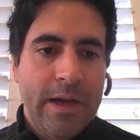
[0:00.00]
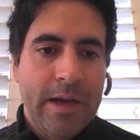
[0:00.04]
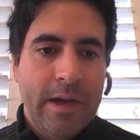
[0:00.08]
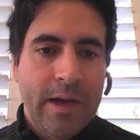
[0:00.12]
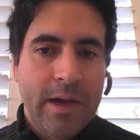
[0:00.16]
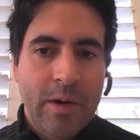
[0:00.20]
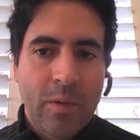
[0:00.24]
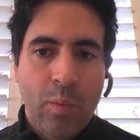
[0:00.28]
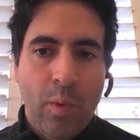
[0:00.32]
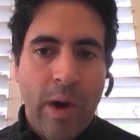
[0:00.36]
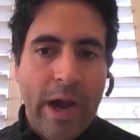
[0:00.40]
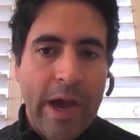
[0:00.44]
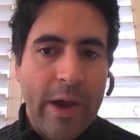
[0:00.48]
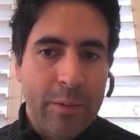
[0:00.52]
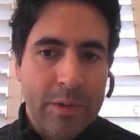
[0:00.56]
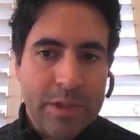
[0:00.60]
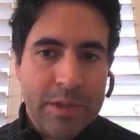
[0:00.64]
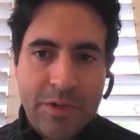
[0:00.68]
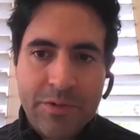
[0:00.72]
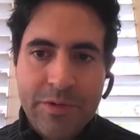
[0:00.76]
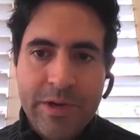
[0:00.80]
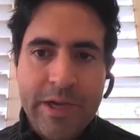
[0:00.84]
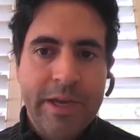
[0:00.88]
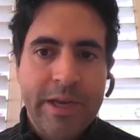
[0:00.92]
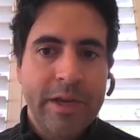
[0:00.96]
why it was
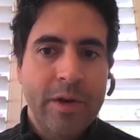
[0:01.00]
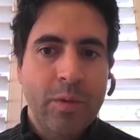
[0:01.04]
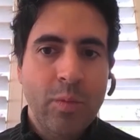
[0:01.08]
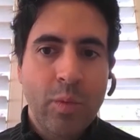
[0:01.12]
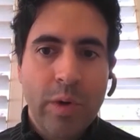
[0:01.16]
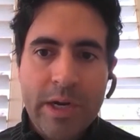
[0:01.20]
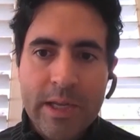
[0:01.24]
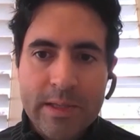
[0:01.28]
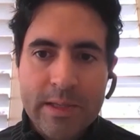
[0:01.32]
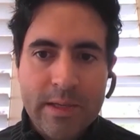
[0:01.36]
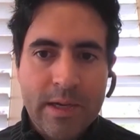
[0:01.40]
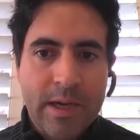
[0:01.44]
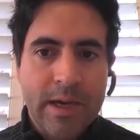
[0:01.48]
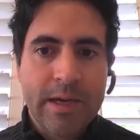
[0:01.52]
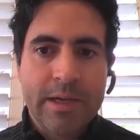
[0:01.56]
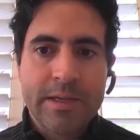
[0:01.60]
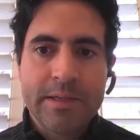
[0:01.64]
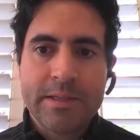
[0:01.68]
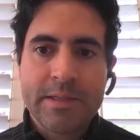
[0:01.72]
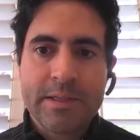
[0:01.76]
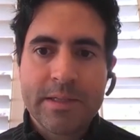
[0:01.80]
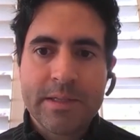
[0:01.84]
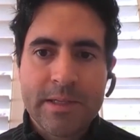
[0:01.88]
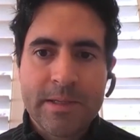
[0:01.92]
created, what it does,